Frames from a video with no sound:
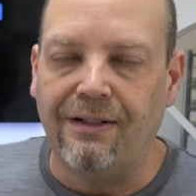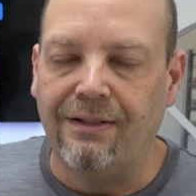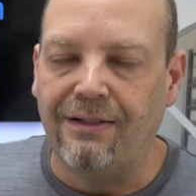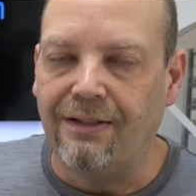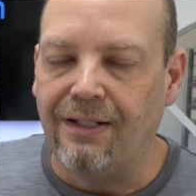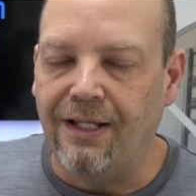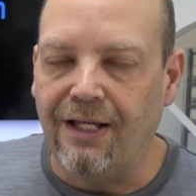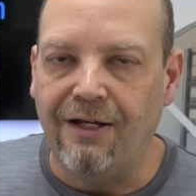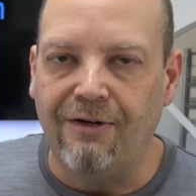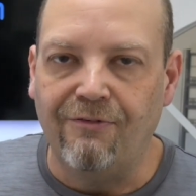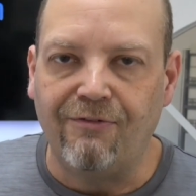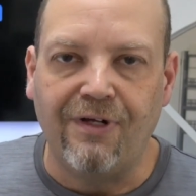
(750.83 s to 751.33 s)

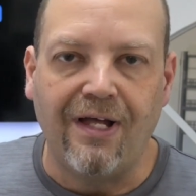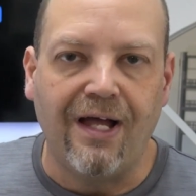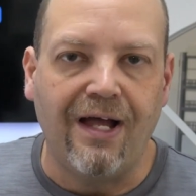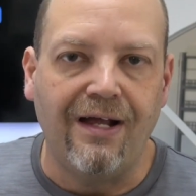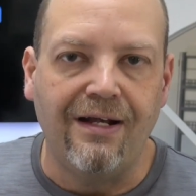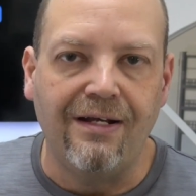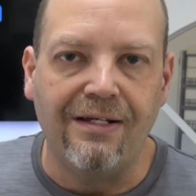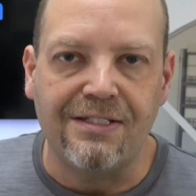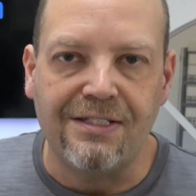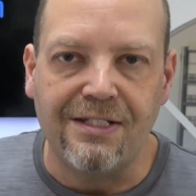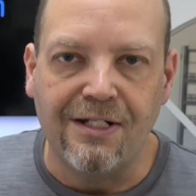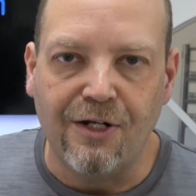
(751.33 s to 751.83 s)
love,
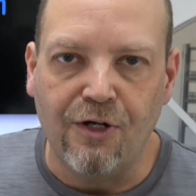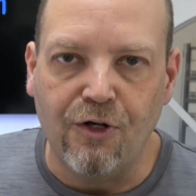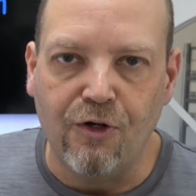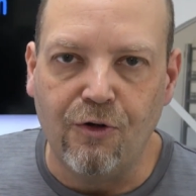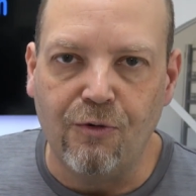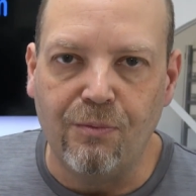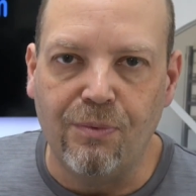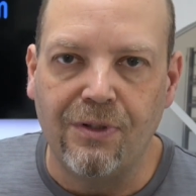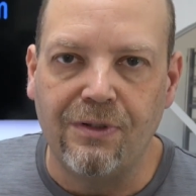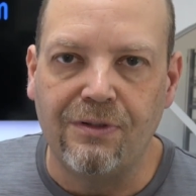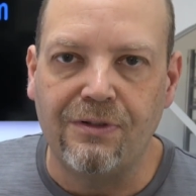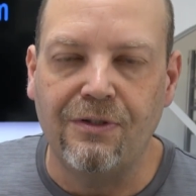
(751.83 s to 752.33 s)
kindness, and
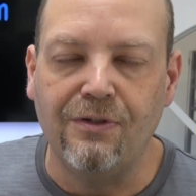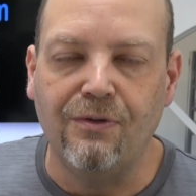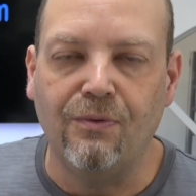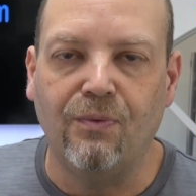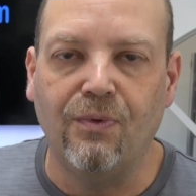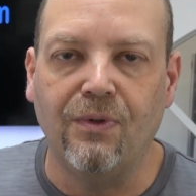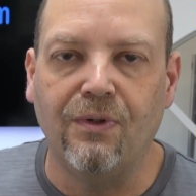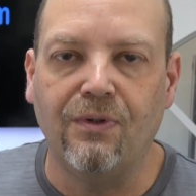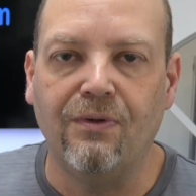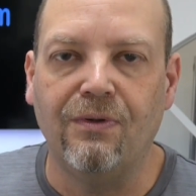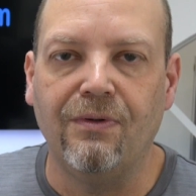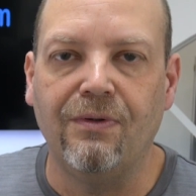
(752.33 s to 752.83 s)
hope to the
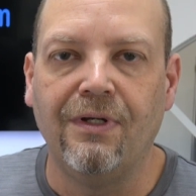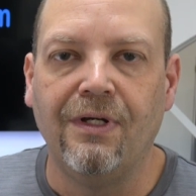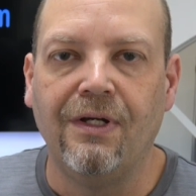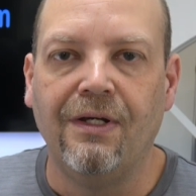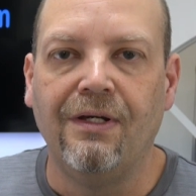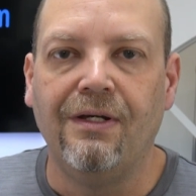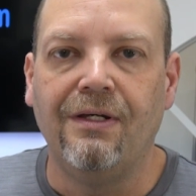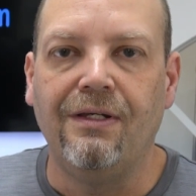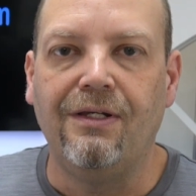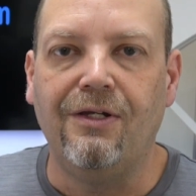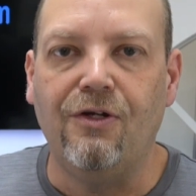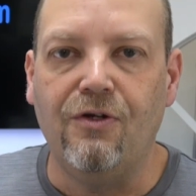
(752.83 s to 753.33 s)

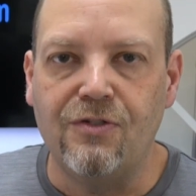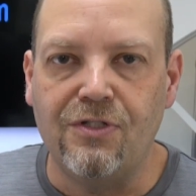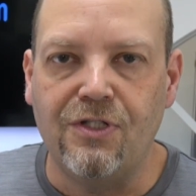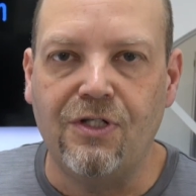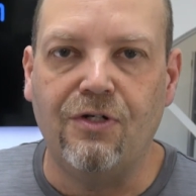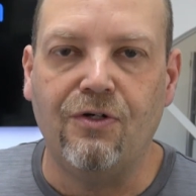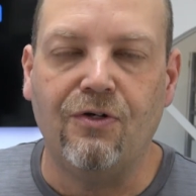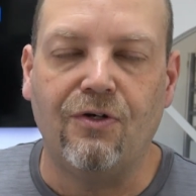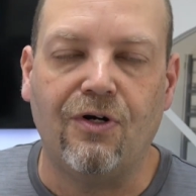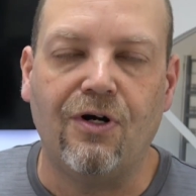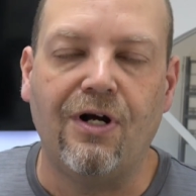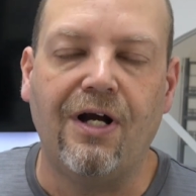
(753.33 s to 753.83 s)
world using
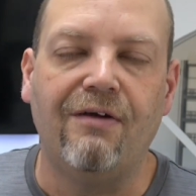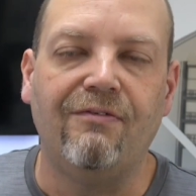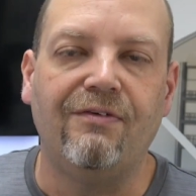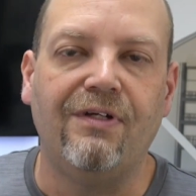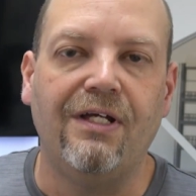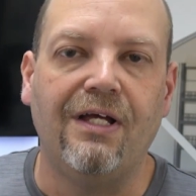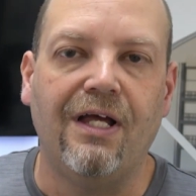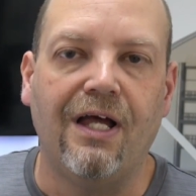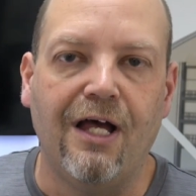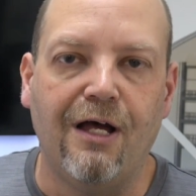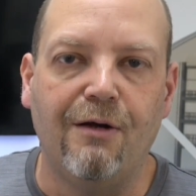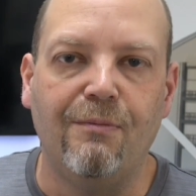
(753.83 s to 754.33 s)
your crafting
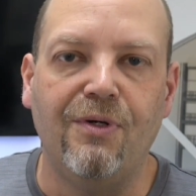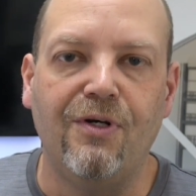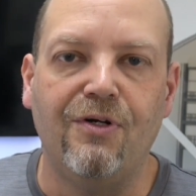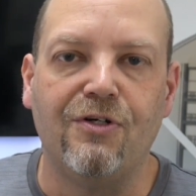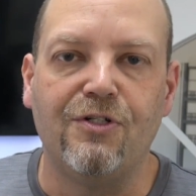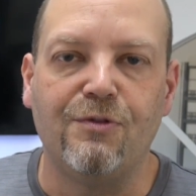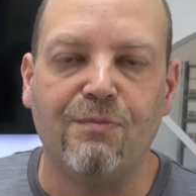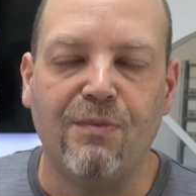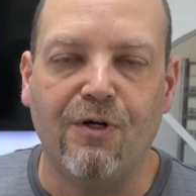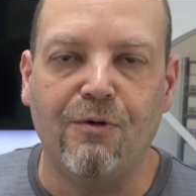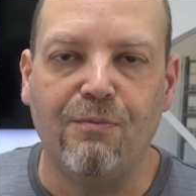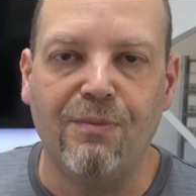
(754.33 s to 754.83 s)
hobby or
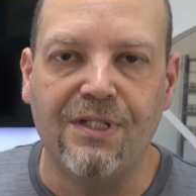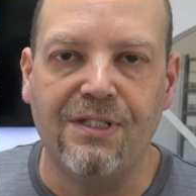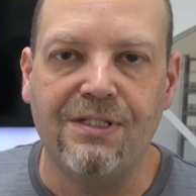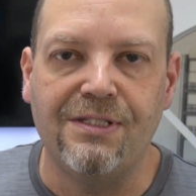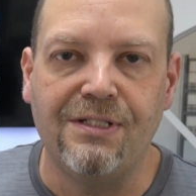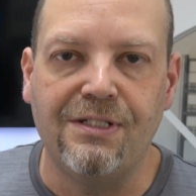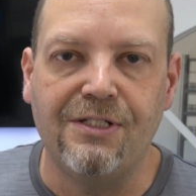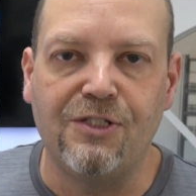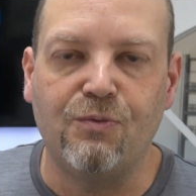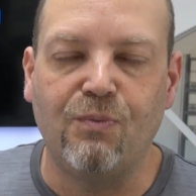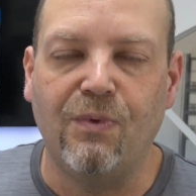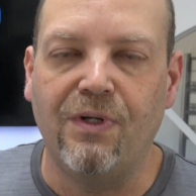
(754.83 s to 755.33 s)
small
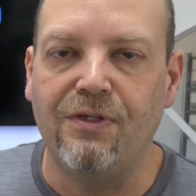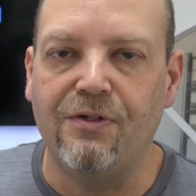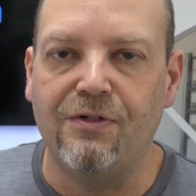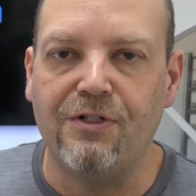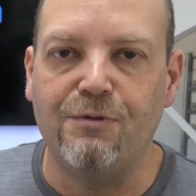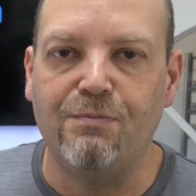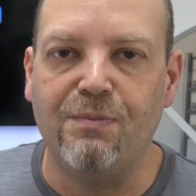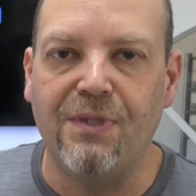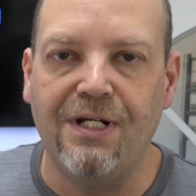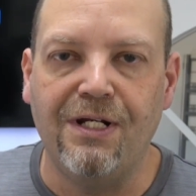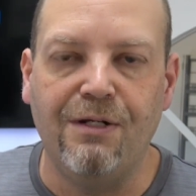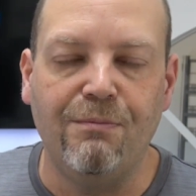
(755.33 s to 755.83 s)
business, whether it's
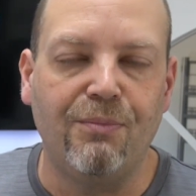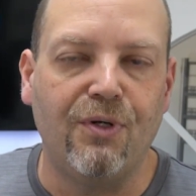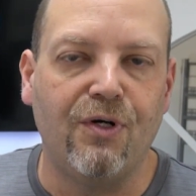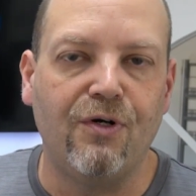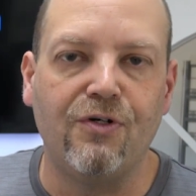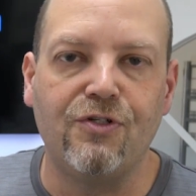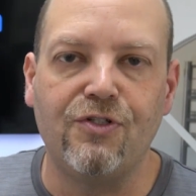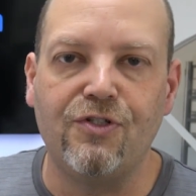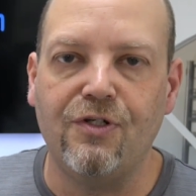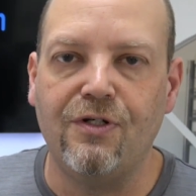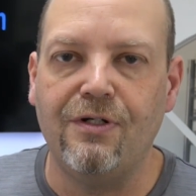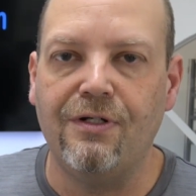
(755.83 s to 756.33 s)
been in
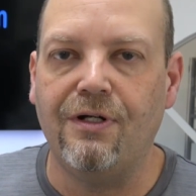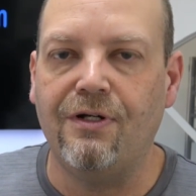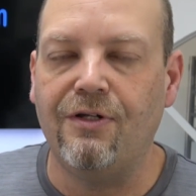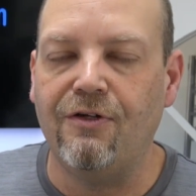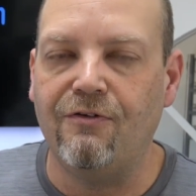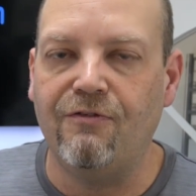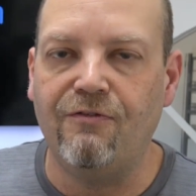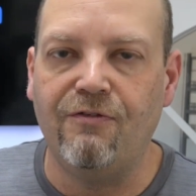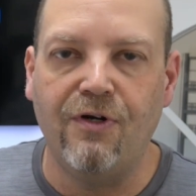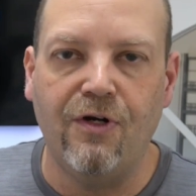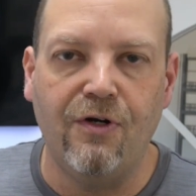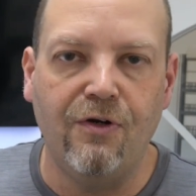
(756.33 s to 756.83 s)
person, on the
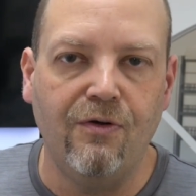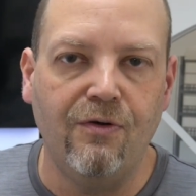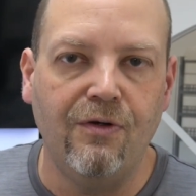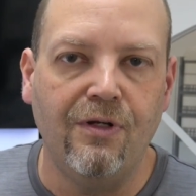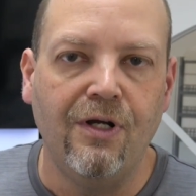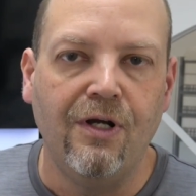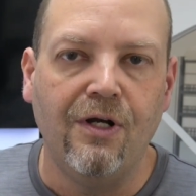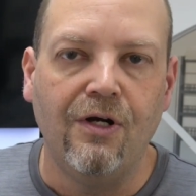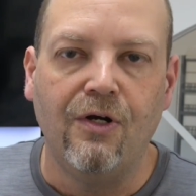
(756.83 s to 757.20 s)
phone,